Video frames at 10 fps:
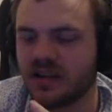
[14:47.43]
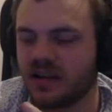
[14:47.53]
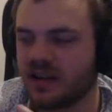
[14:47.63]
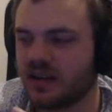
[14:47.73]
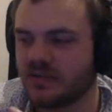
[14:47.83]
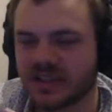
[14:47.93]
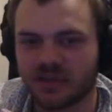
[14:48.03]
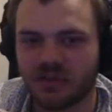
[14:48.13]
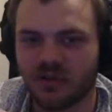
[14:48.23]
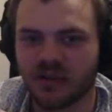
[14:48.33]
Mr.
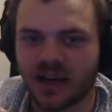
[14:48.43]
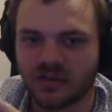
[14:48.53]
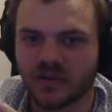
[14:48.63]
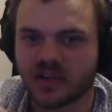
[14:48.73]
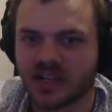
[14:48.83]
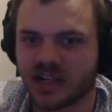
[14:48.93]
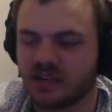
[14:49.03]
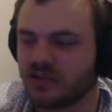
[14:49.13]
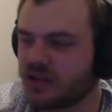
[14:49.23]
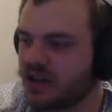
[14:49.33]
Board, I appreciate
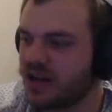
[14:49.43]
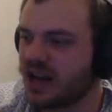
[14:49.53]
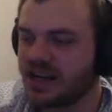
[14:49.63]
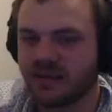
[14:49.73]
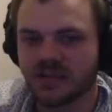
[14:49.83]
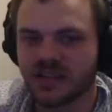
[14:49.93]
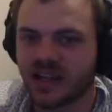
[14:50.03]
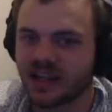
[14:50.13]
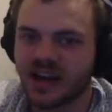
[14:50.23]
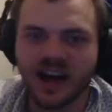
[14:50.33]
you. And he was like,